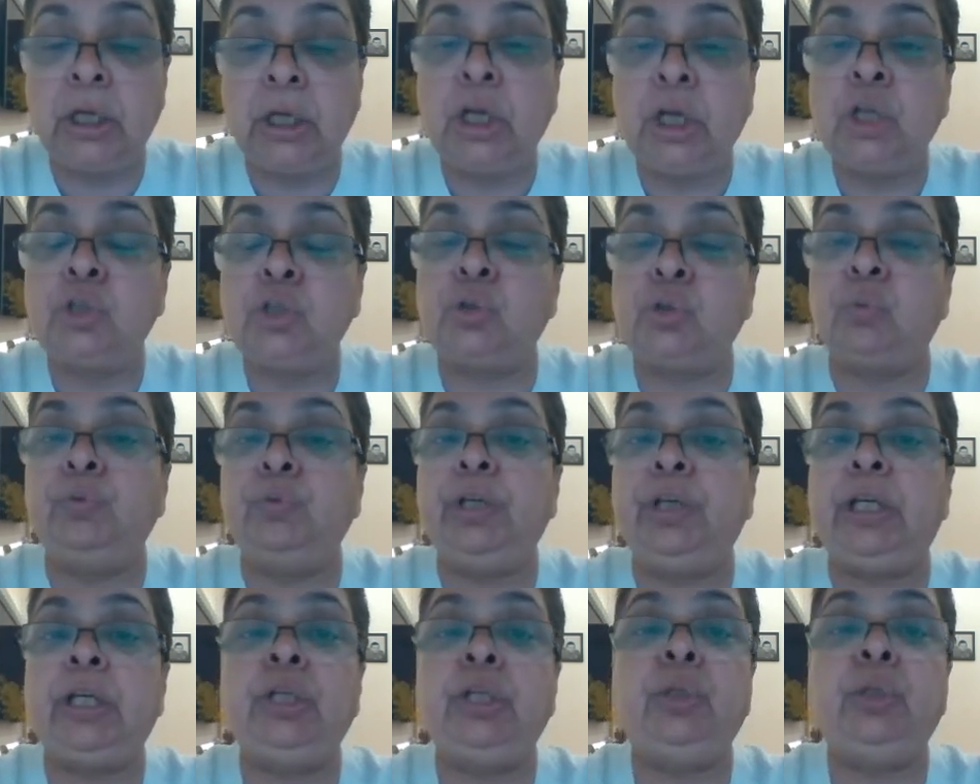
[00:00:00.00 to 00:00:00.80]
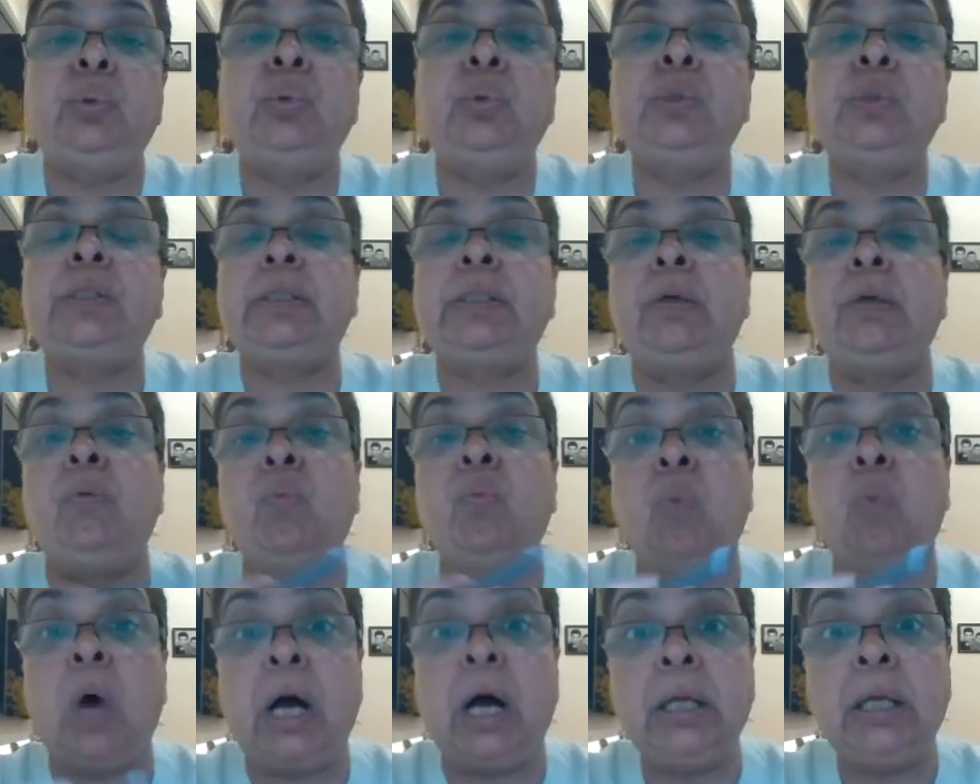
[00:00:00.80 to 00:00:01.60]
So we can use
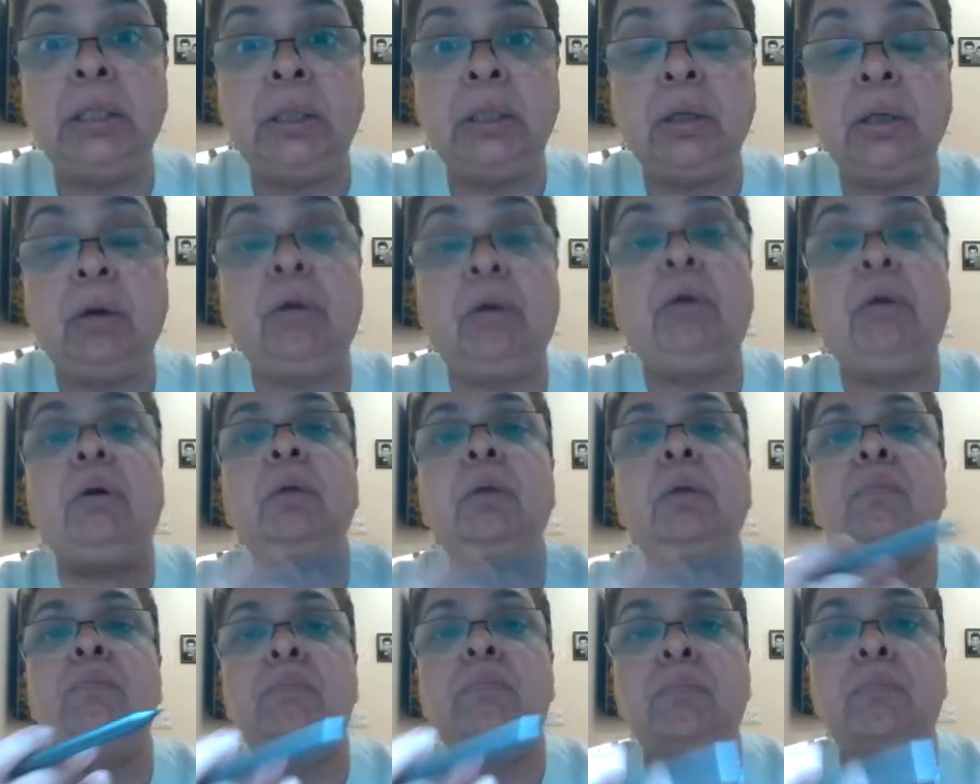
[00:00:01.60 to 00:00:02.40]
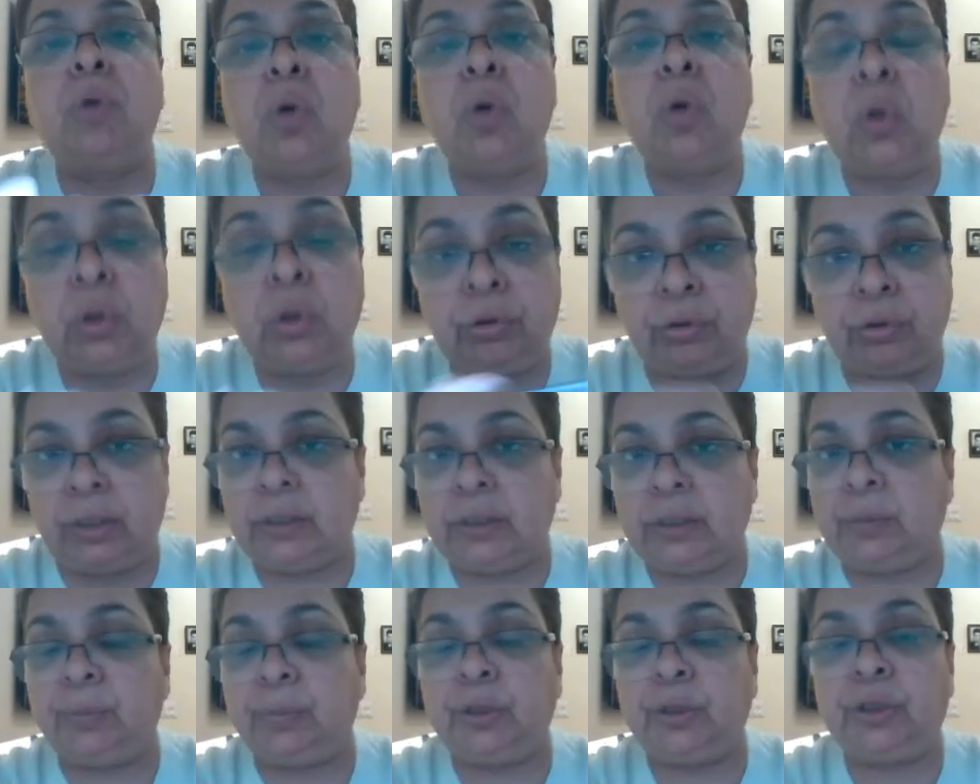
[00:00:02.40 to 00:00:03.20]
one or more
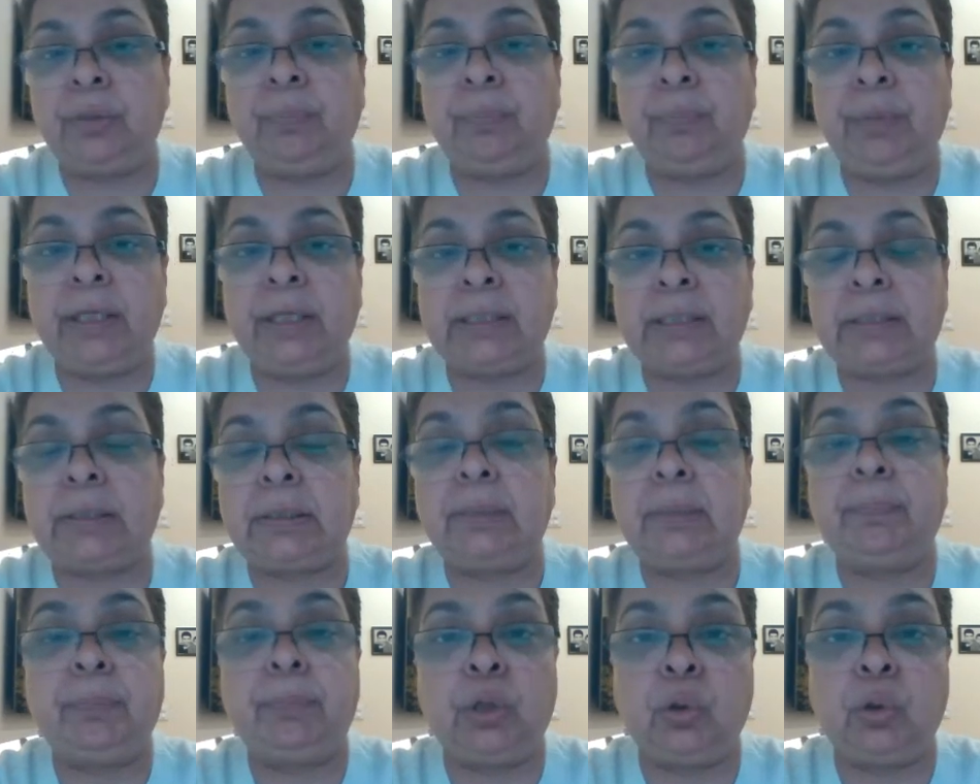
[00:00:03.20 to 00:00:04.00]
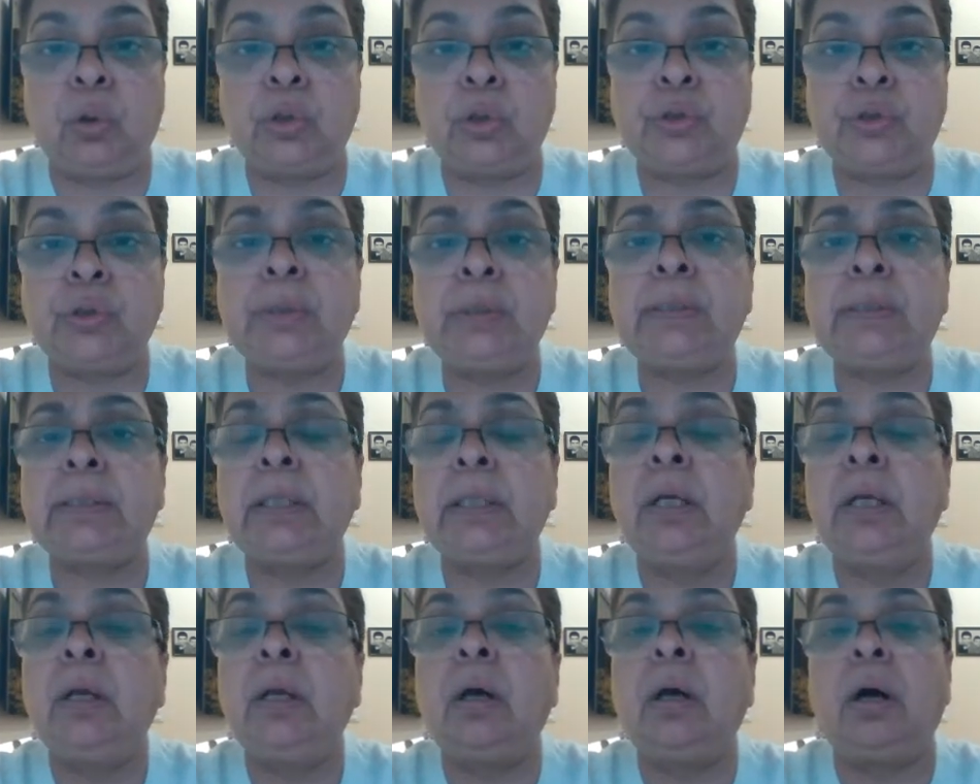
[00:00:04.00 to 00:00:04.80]
transmission-based precautions
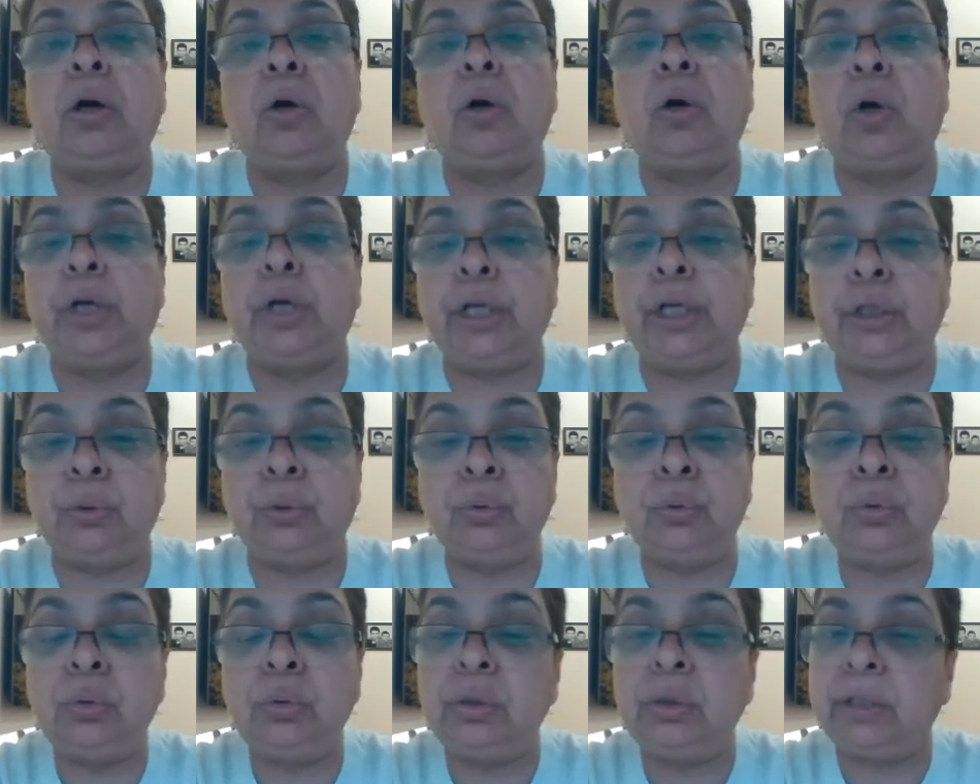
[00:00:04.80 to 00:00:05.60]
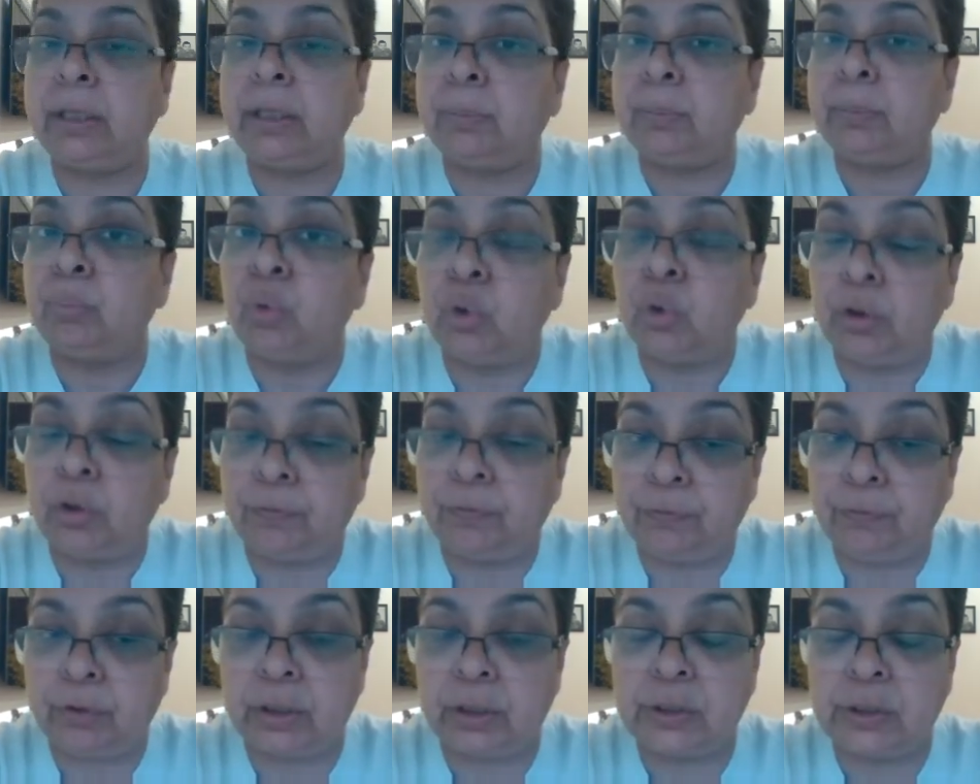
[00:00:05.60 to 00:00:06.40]
according to their mode of
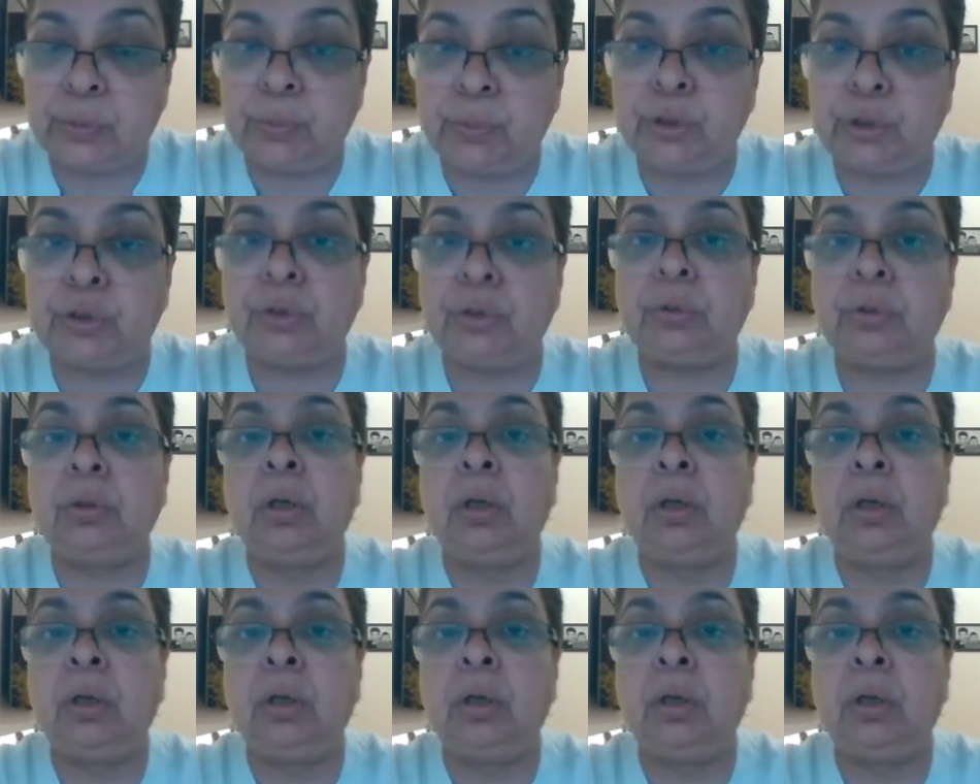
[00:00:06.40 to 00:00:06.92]
transmission.